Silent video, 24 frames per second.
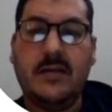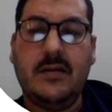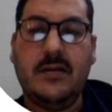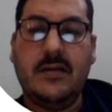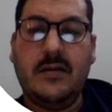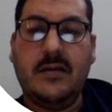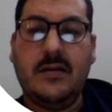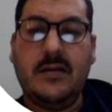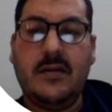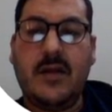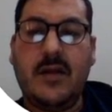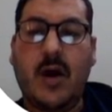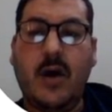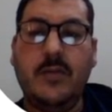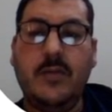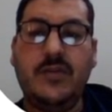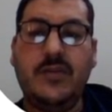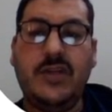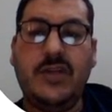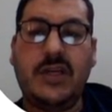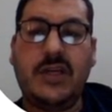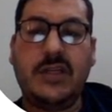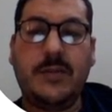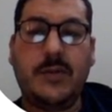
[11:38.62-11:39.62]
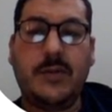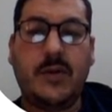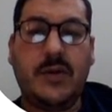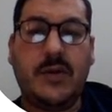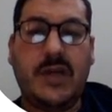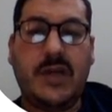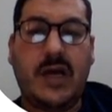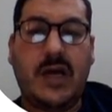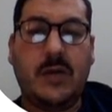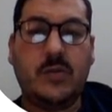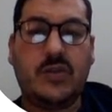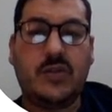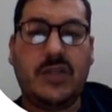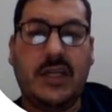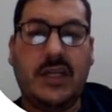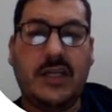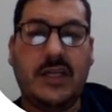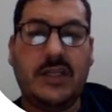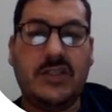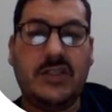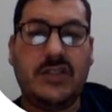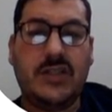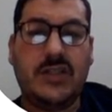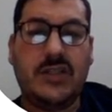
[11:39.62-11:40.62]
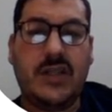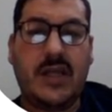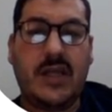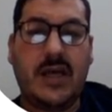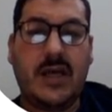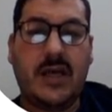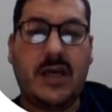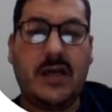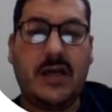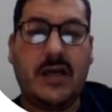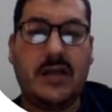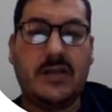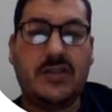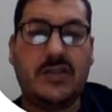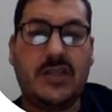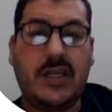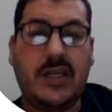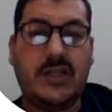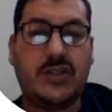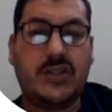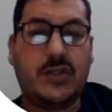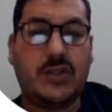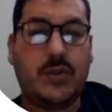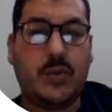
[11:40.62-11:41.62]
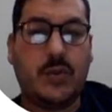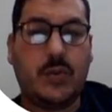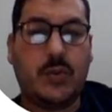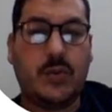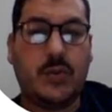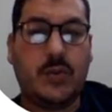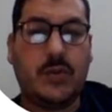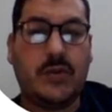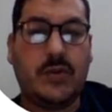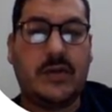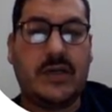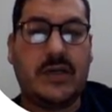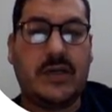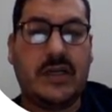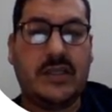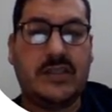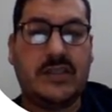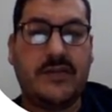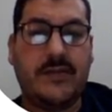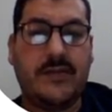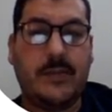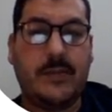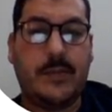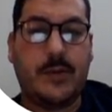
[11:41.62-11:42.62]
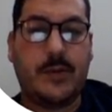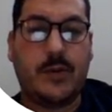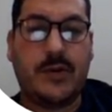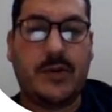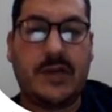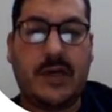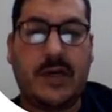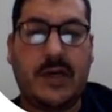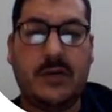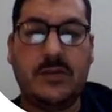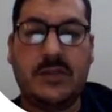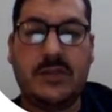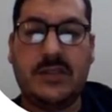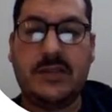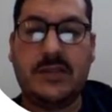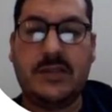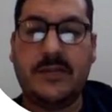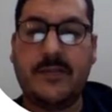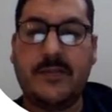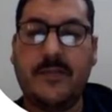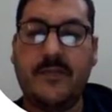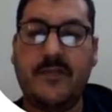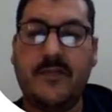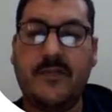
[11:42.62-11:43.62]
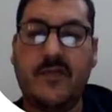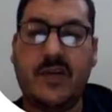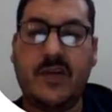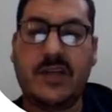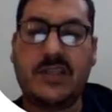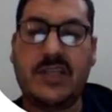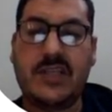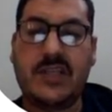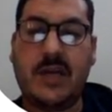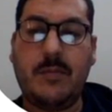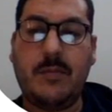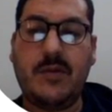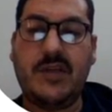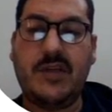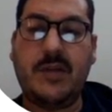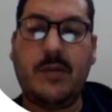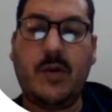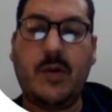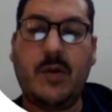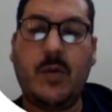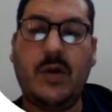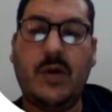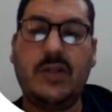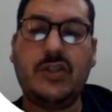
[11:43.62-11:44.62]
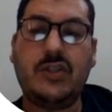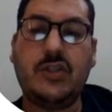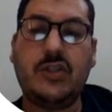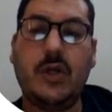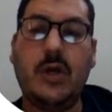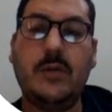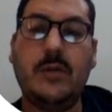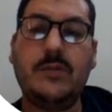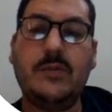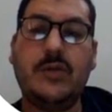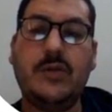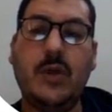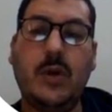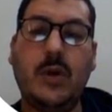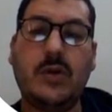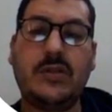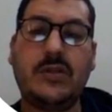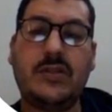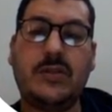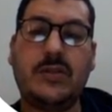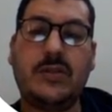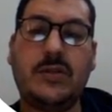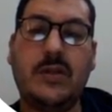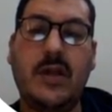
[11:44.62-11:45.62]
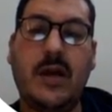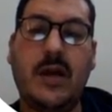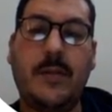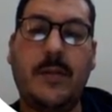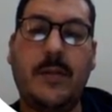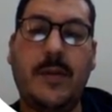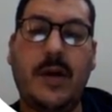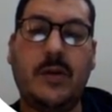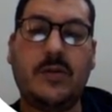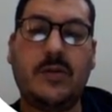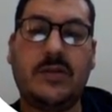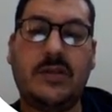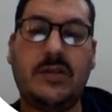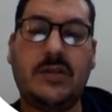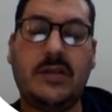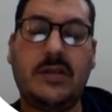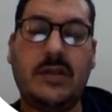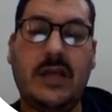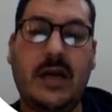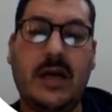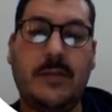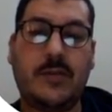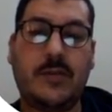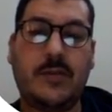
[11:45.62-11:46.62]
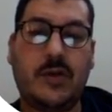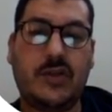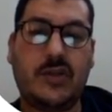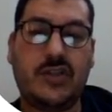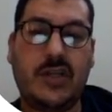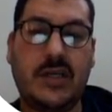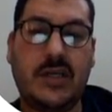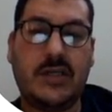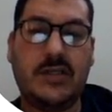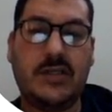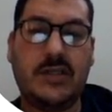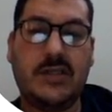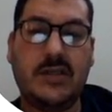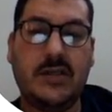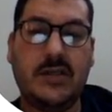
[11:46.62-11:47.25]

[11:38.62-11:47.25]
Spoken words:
The object pronoun change to relative pronouns. For example, number 1, Tom talks about a project